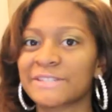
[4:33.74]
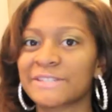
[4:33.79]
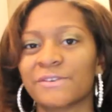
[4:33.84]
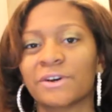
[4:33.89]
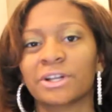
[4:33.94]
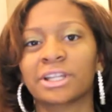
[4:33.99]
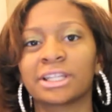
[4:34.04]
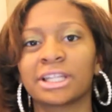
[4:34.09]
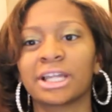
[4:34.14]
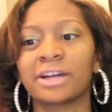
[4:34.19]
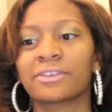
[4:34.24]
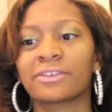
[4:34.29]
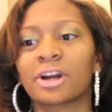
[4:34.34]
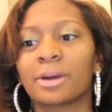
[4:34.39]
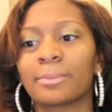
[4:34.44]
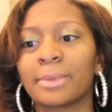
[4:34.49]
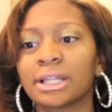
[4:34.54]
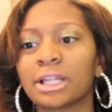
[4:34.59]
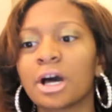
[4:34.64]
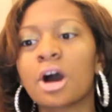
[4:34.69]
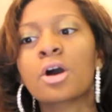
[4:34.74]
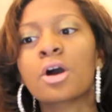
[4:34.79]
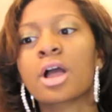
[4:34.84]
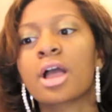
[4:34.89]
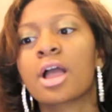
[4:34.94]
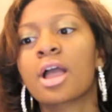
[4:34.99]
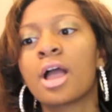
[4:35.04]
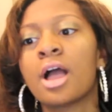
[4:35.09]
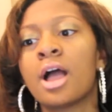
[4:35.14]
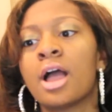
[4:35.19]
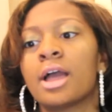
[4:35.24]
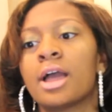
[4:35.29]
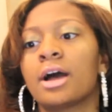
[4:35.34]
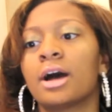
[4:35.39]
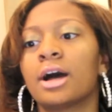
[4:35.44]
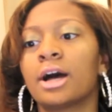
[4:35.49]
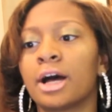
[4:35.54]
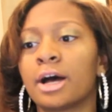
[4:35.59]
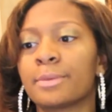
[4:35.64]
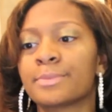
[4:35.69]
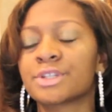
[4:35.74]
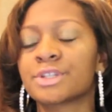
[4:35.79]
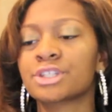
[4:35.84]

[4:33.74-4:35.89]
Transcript: It's all to love Carmelo. Um,